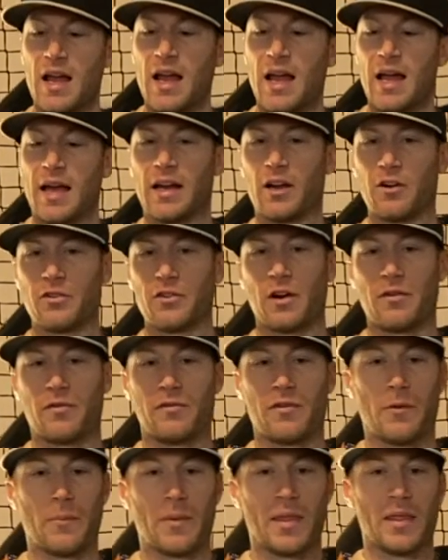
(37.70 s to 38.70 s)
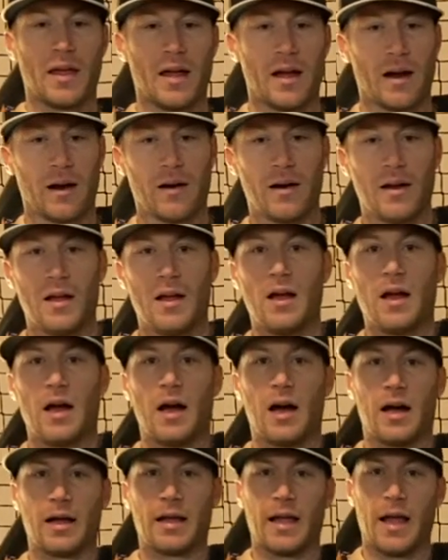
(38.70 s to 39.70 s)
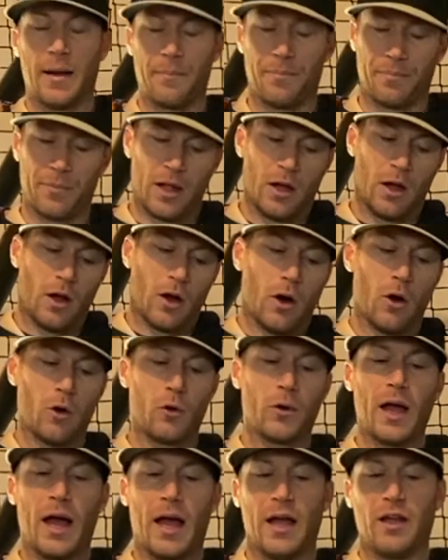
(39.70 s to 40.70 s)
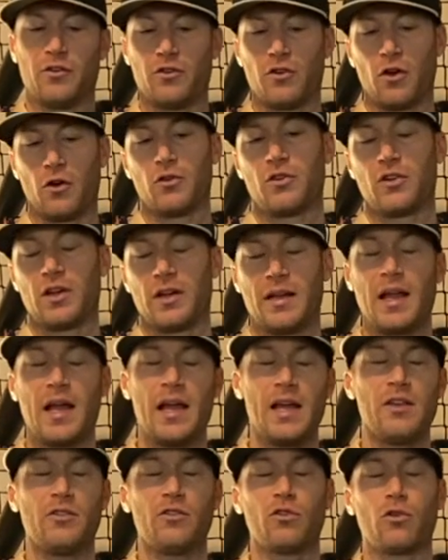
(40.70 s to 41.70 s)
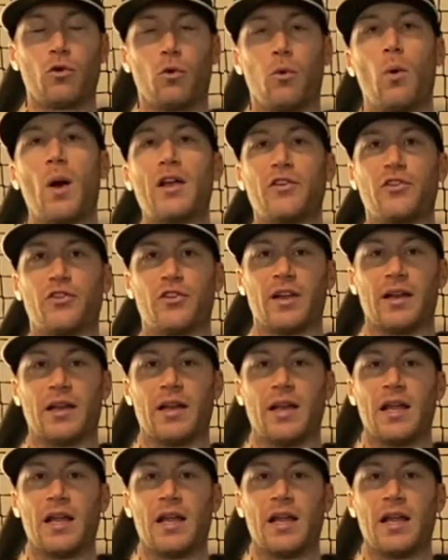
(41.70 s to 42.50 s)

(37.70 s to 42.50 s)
and I'll start filming there again. Okay, so today's question